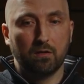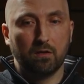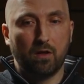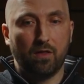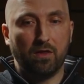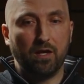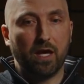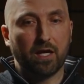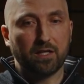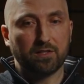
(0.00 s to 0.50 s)

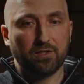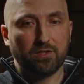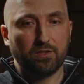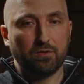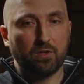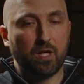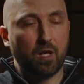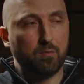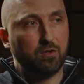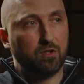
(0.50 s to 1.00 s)
the access
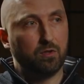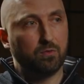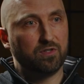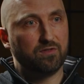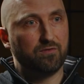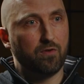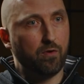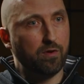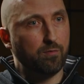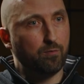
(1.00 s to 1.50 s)
to capital
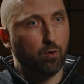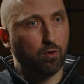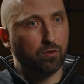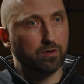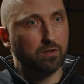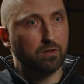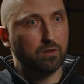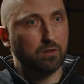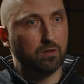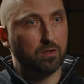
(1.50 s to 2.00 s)
is very
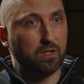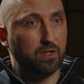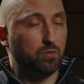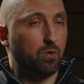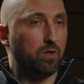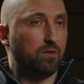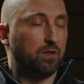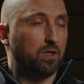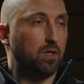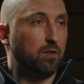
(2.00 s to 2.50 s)
important. This is
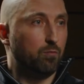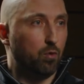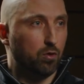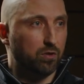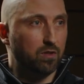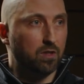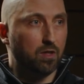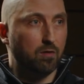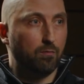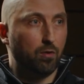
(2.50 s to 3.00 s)
one of the
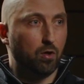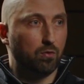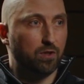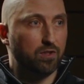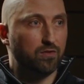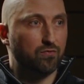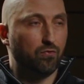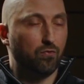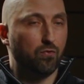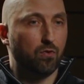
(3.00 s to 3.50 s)
important
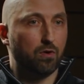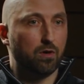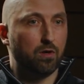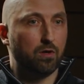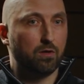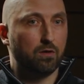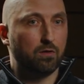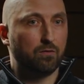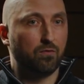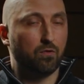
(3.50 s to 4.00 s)
components
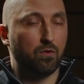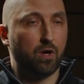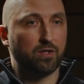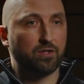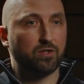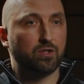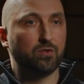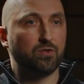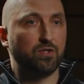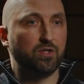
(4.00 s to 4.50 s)
for
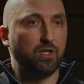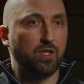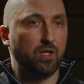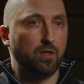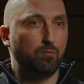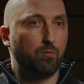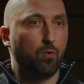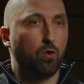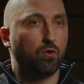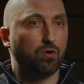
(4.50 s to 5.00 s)
us to
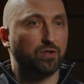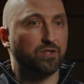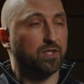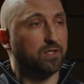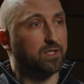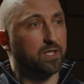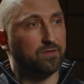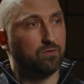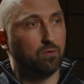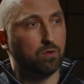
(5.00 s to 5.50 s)
see more
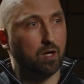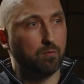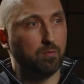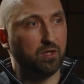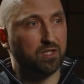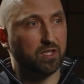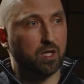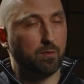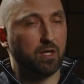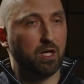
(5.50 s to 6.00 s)
successful
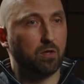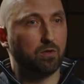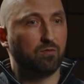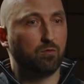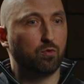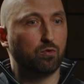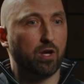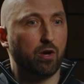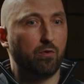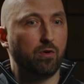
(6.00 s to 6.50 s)
companies coming out
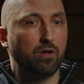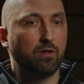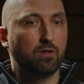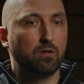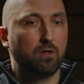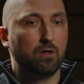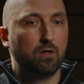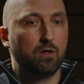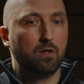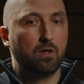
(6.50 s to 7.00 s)
of Bulgaria.
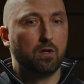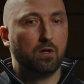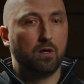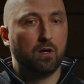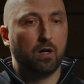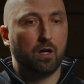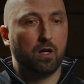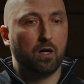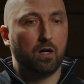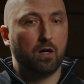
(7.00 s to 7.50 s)

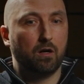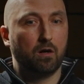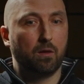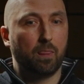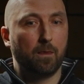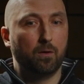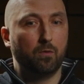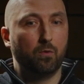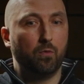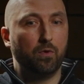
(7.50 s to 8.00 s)

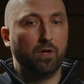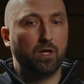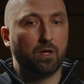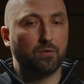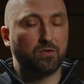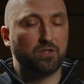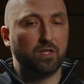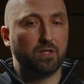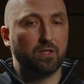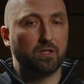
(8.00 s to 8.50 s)
We
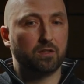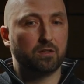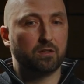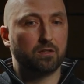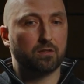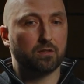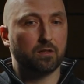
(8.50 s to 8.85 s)
now see that